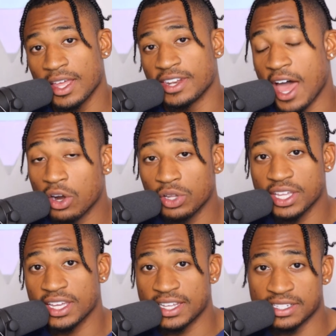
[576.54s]
not
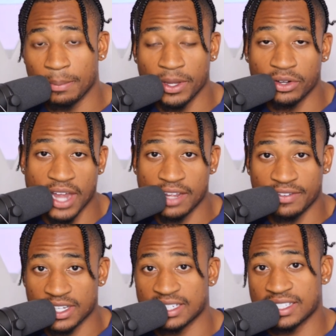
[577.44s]
only is the bill not
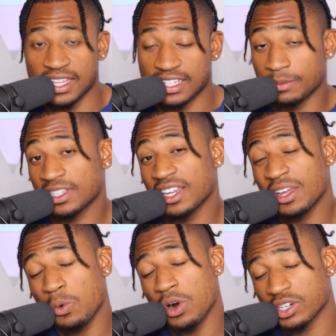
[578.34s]
even going to stay the same, it's going
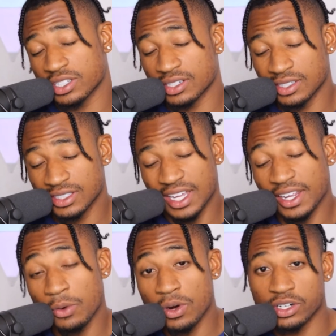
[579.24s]
to get worse. It's going
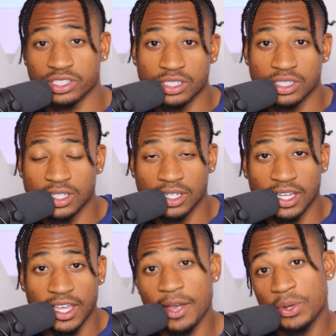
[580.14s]
to get worse.
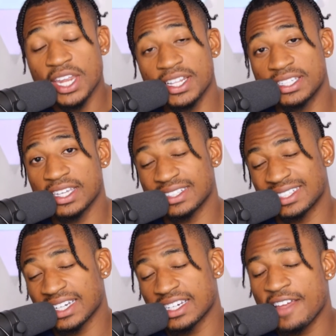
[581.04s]
And we need it to get
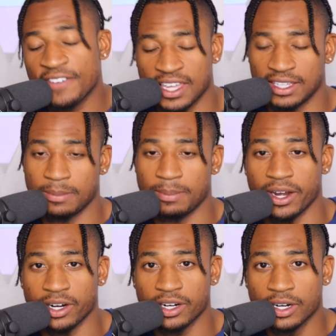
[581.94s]
significantly
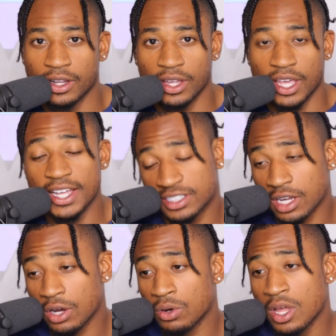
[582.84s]
better. And
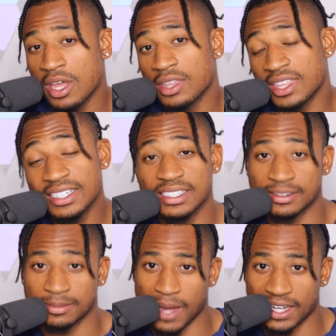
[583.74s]
so this
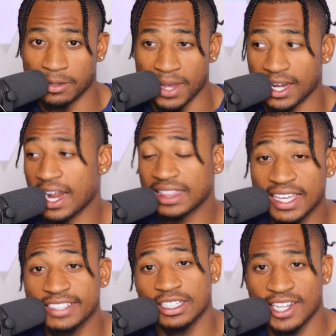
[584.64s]
is my demand. And I
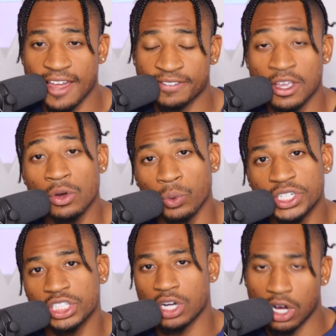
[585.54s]
think as a left, we
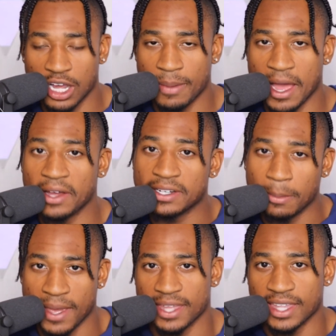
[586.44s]
should all come out and
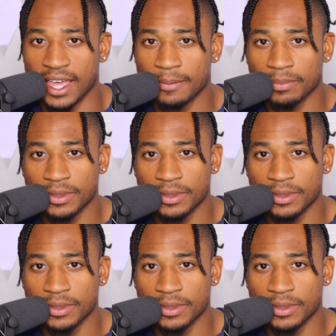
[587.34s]
demand that